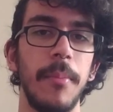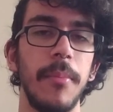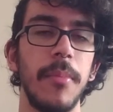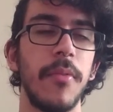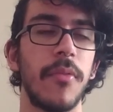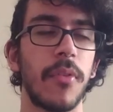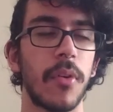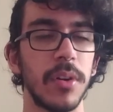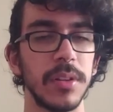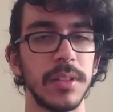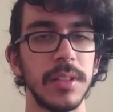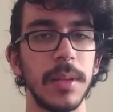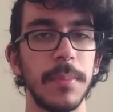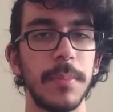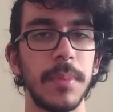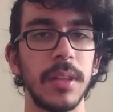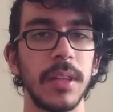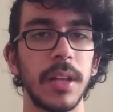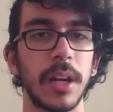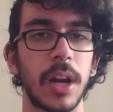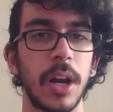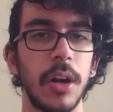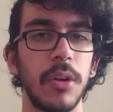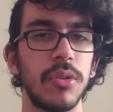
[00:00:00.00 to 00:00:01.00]
before sleeping
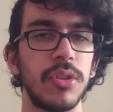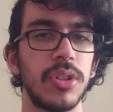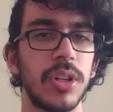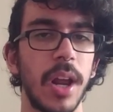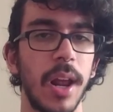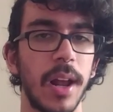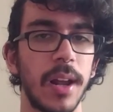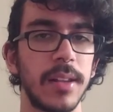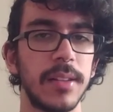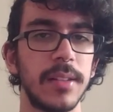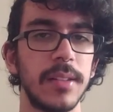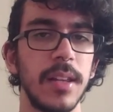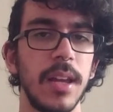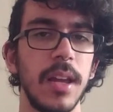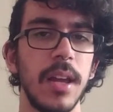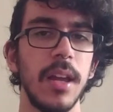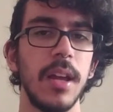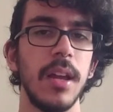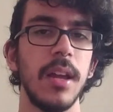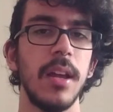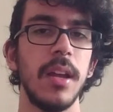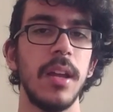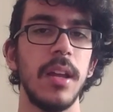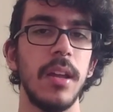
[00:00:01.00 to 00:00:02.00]
the kernel checks
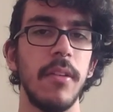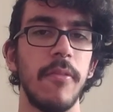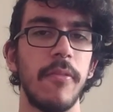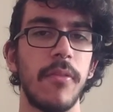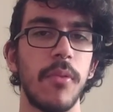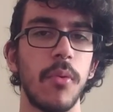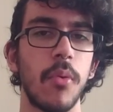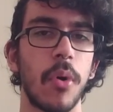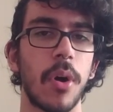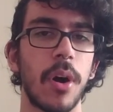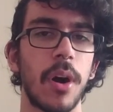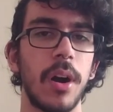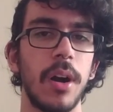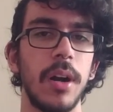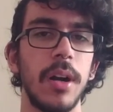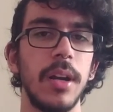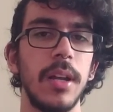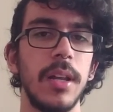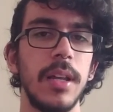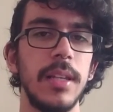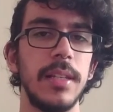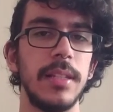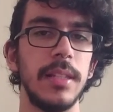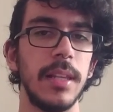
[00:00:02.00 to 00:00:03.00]
if you are
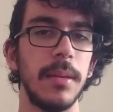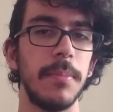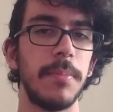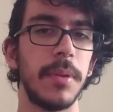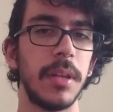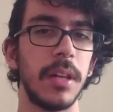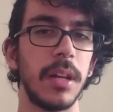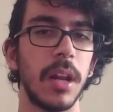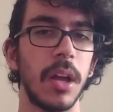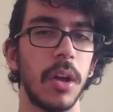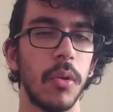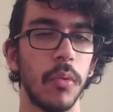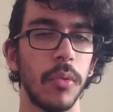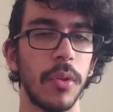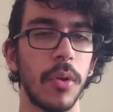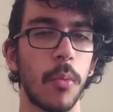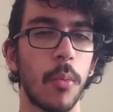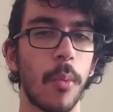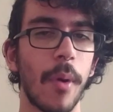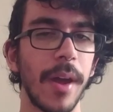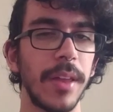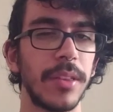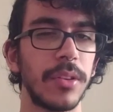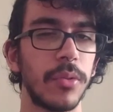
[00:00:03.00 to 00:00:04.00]
sleeping on the
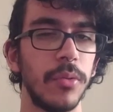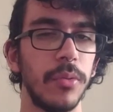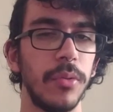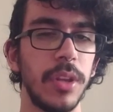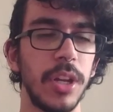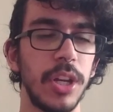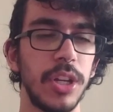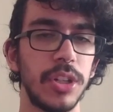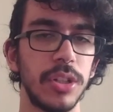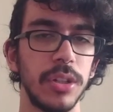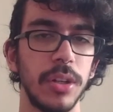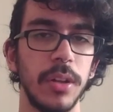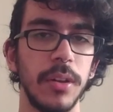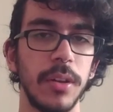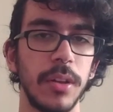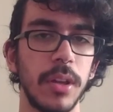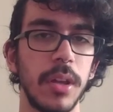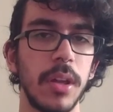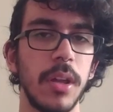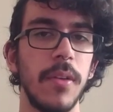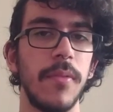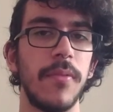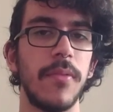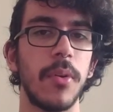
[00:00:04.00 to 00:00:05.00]
right conditional,
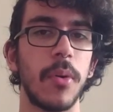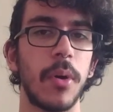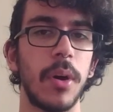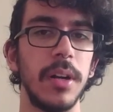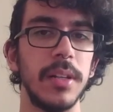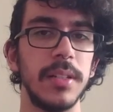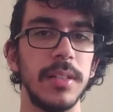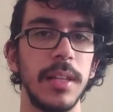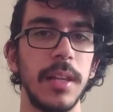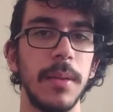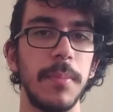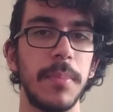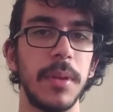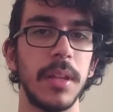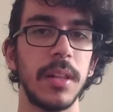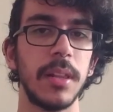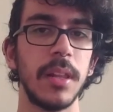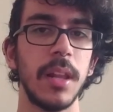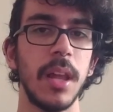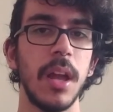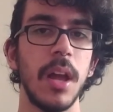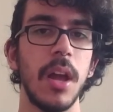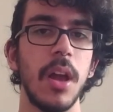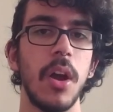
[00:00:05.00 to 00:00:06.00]
if you are
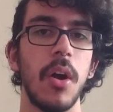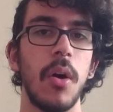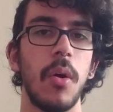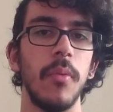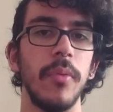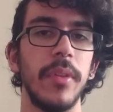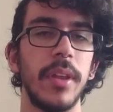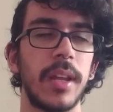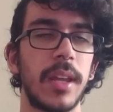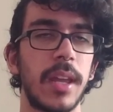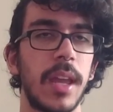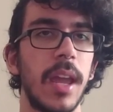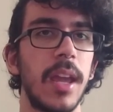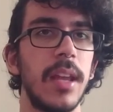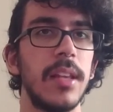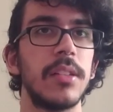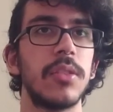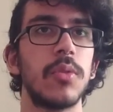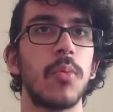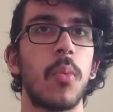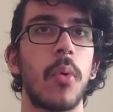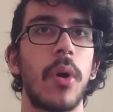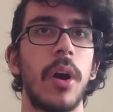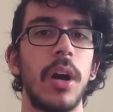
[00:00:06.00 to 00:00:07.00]
sleeping on the
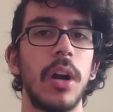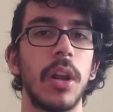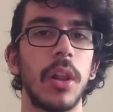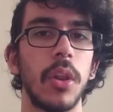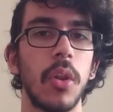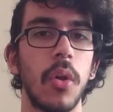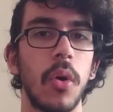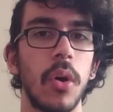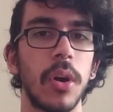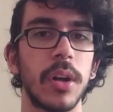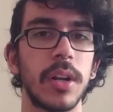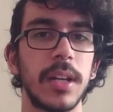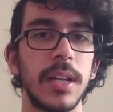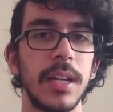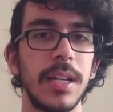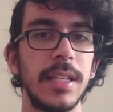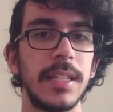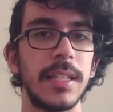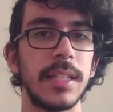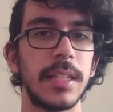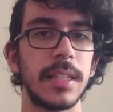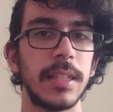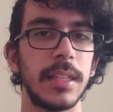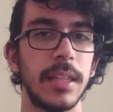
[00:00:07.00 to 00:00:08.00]
case where
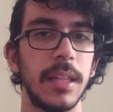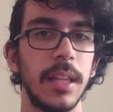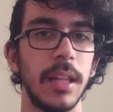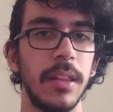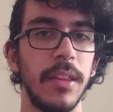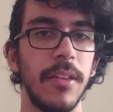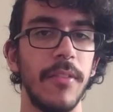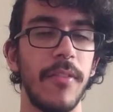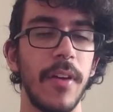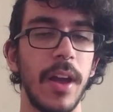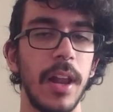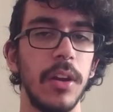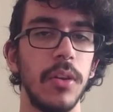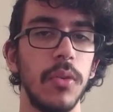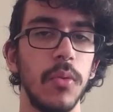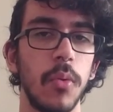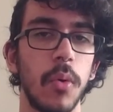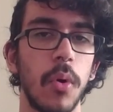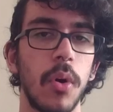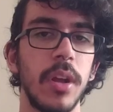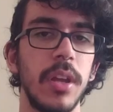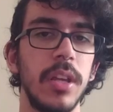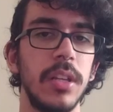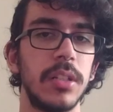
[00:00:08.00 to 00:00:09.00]
the
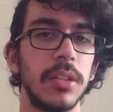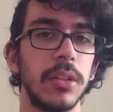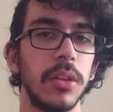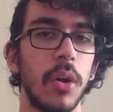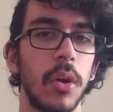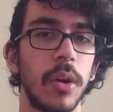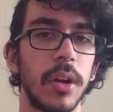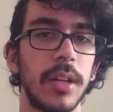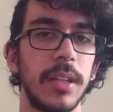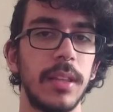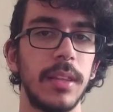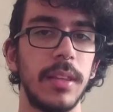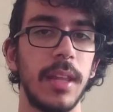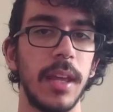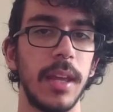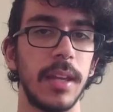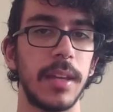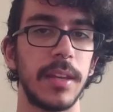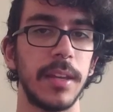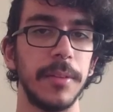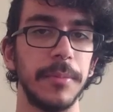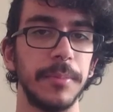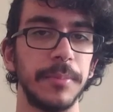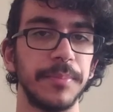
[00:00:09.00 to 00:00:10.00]
value is lock
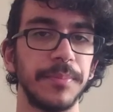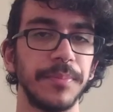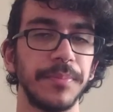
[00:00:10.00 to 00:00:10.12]
taken.